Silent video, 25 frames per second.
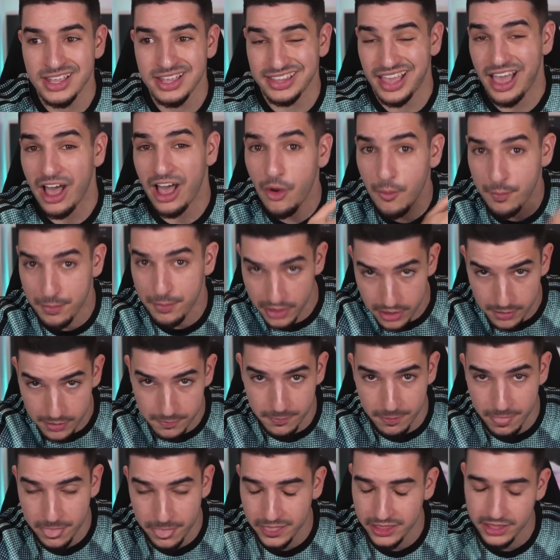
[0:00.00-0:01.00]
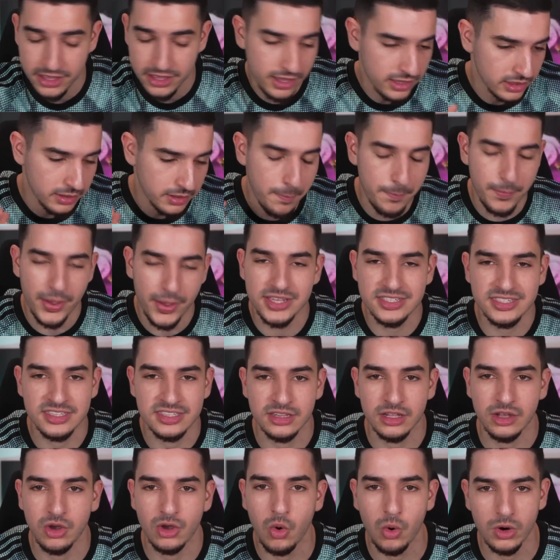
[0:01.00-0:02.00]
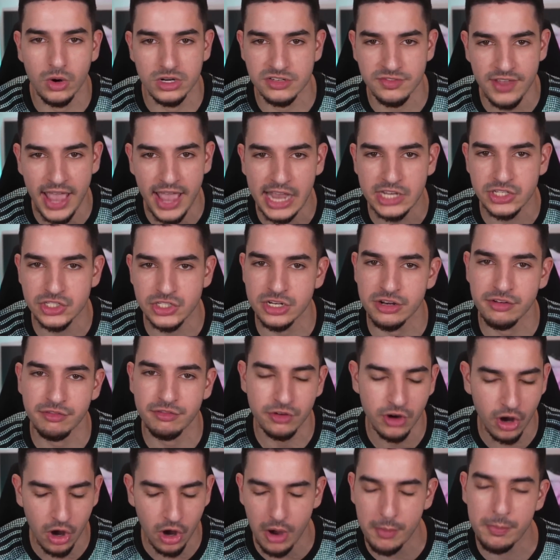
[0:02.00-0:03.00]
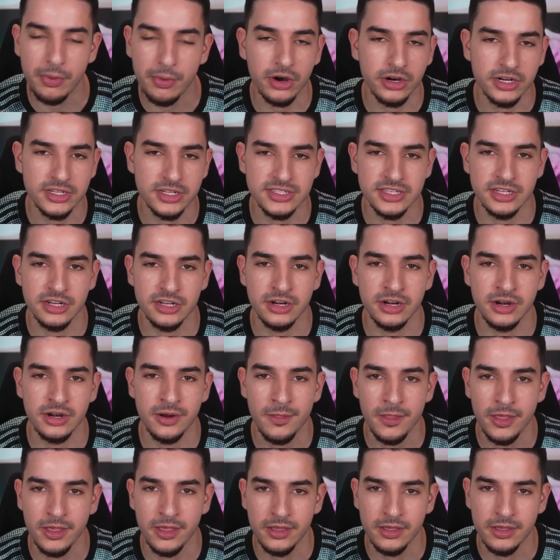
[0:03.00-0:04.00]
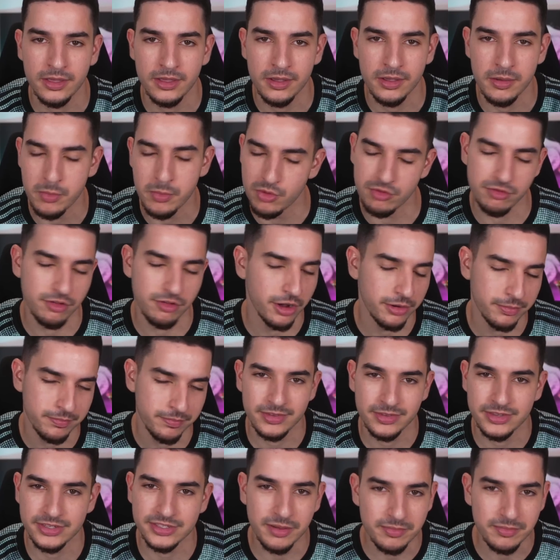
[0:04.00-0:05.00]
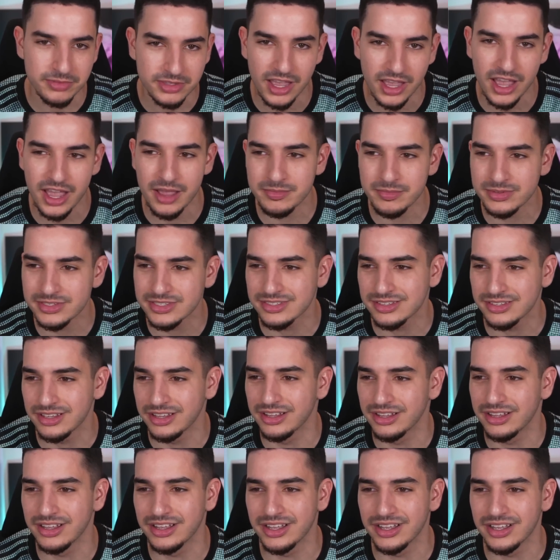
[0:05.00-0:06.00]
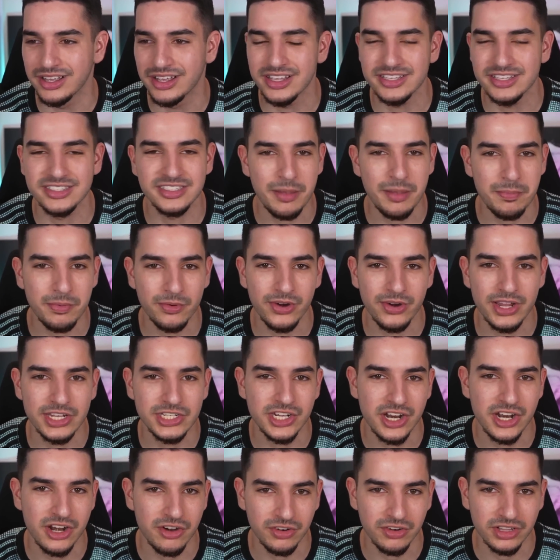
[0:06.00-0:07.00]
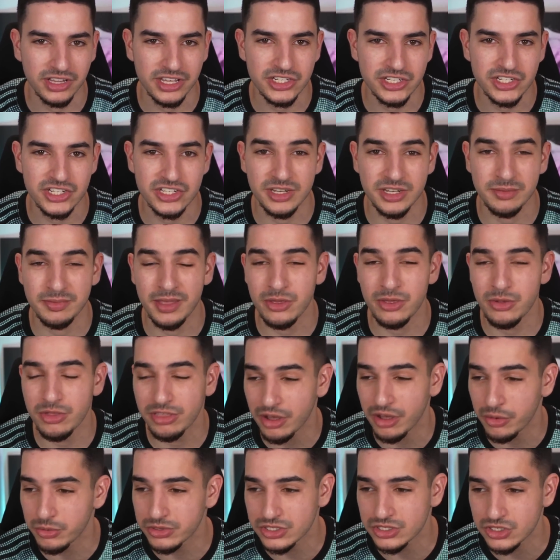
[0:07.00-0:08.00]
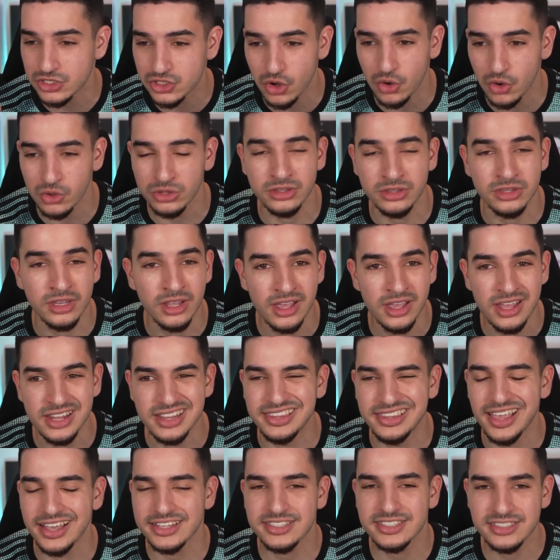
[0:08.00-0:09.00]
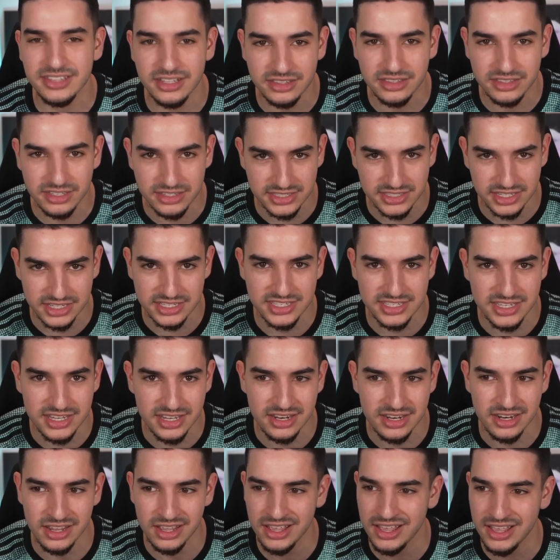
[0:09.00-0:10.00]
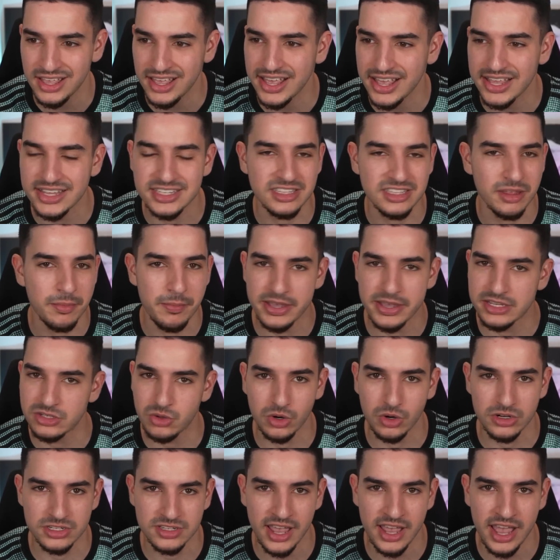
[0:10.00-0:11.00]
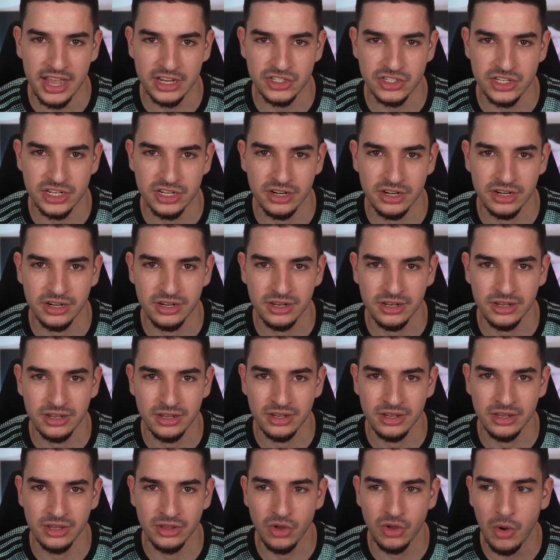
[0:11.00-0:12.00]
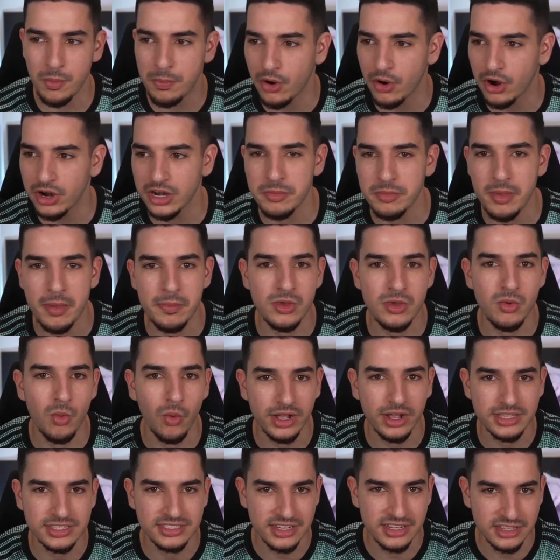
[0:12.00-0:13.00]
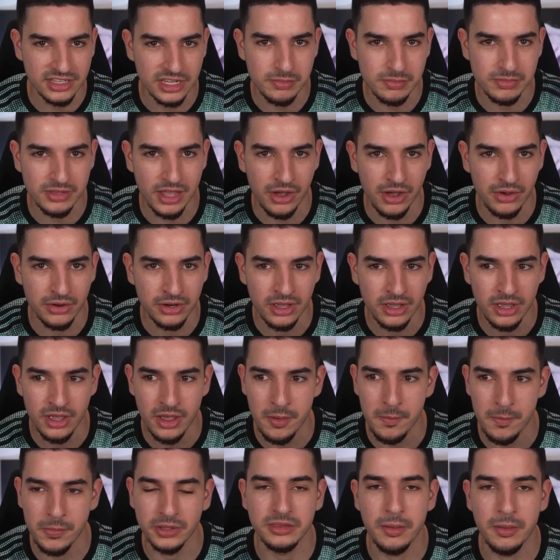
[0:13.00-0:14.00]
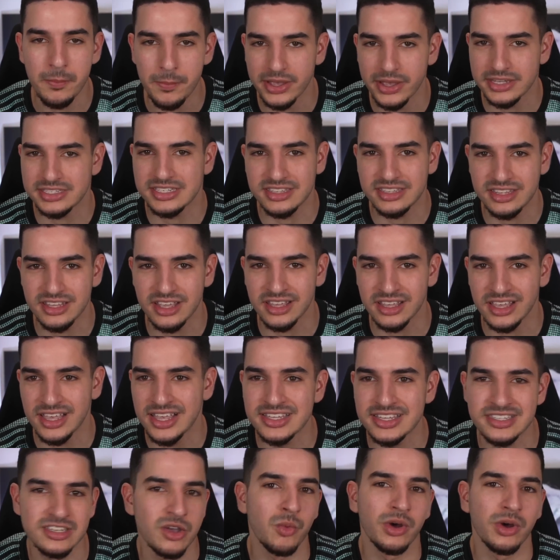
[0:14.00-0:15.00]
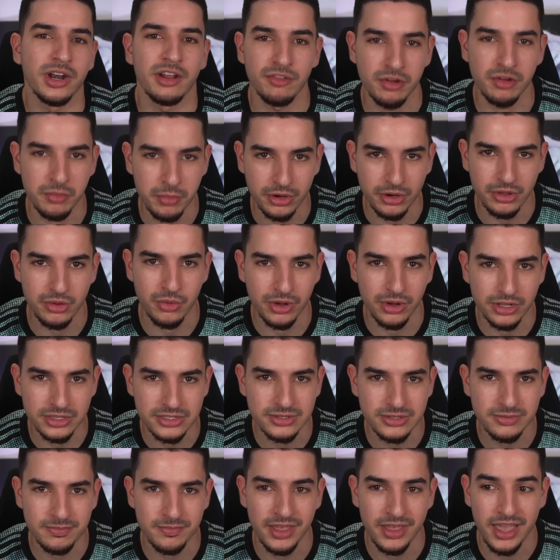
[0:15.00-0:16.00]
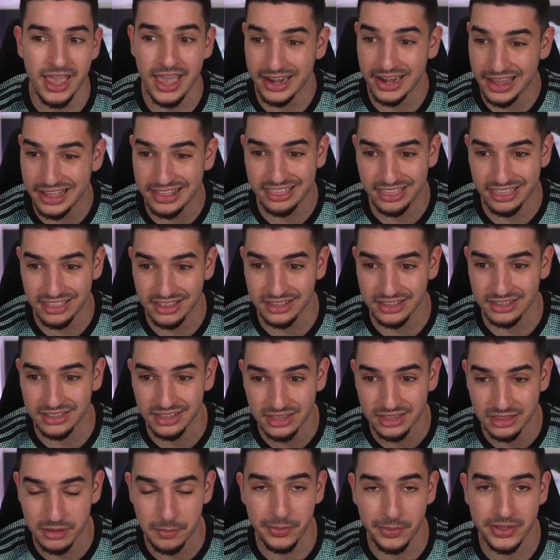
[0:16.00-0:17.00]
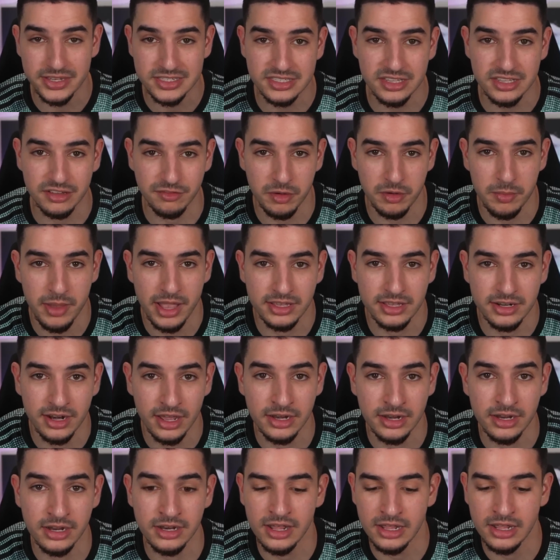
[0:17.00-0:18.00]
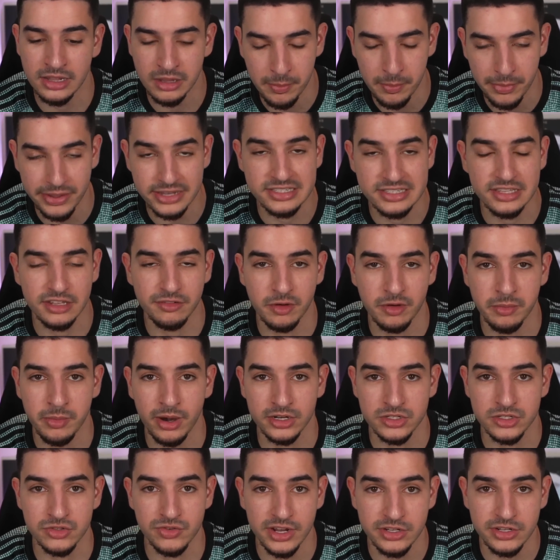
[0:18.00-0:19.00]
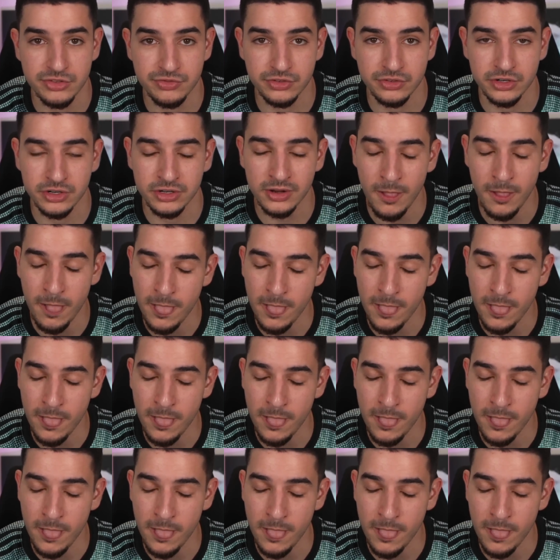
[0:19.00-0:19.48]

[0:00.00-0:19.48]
to help him, the best course of action for all parties here, move on. Sometimes a separation in a relationship that you thought was so destined to succeed is the best course of action here. No party maybe wants it deep down, but the best thing isn't what everybody wants. And I think the best thing for Man United and the best thing for Marcus Rashford